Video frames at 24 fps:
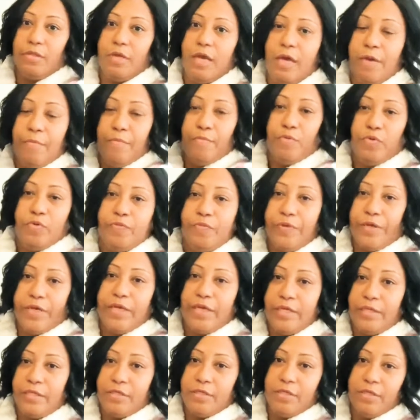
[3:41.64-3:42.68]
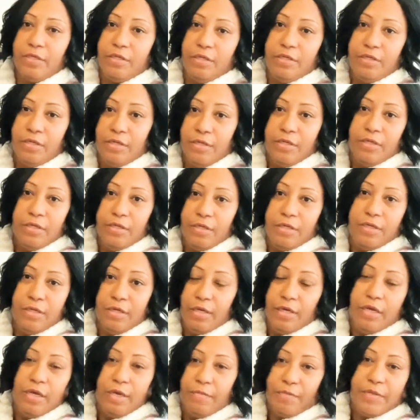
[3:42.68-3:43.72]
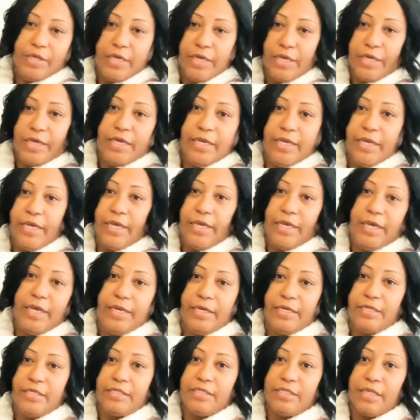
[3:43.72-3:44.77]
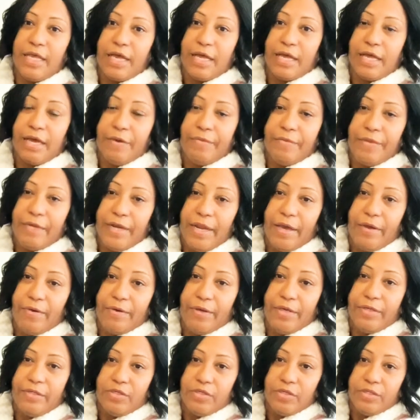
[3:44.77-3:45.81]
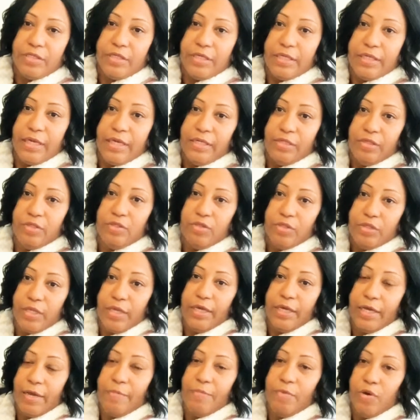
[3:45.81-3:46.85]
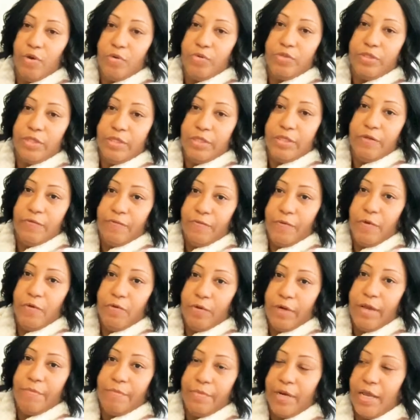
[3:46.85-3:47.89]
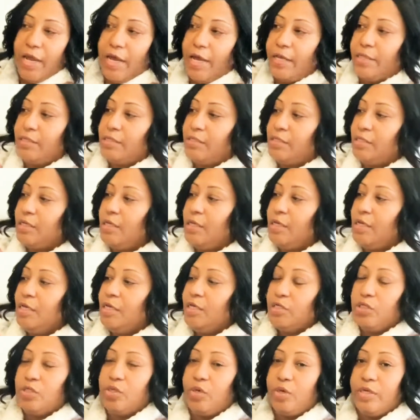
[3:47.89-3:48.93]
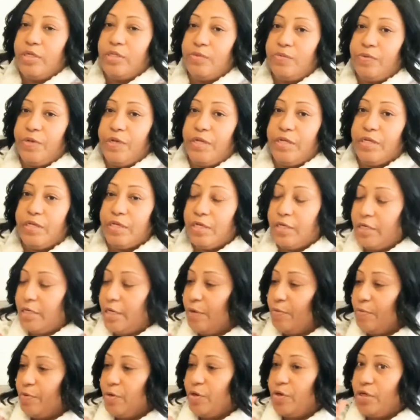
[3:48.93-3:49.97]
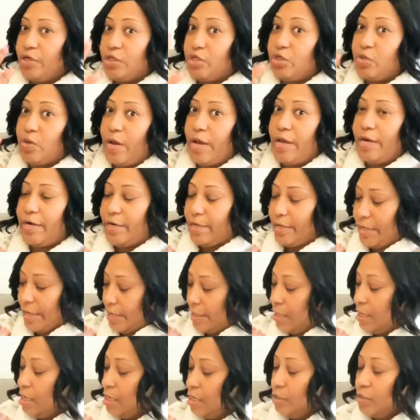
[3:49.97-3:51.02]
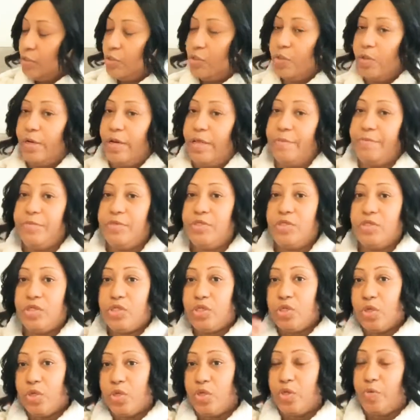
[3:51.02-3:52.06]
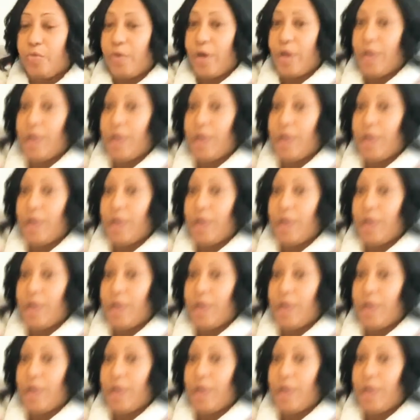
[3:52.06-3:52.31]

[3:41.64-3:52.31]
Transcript: I'm moving it, I'm kicking it, and it's not coming out. And just in case you think I'm holding the phone, I'm not. So it's really good and we're gonna try it again. So let me just show you what